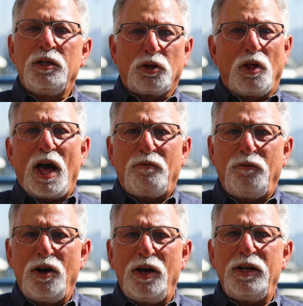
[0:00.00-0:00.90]
It's a lot of
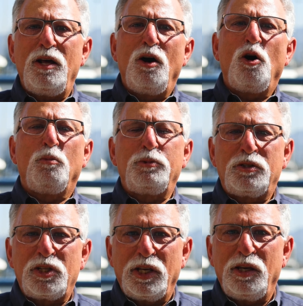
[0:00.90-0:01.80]
fun. Hope
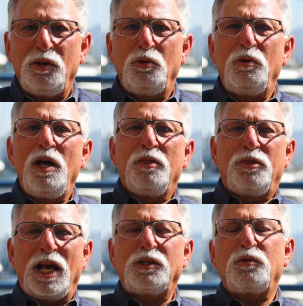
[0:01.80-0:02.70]
to see you.
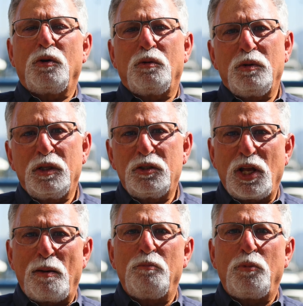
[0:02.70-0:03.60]
Thanks for
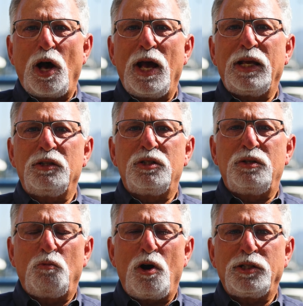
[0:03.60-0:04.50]
stopping by and
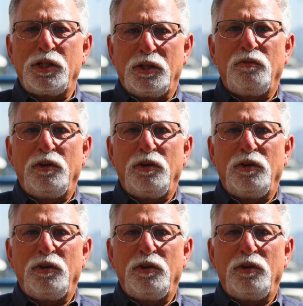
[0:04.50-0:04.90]
watching the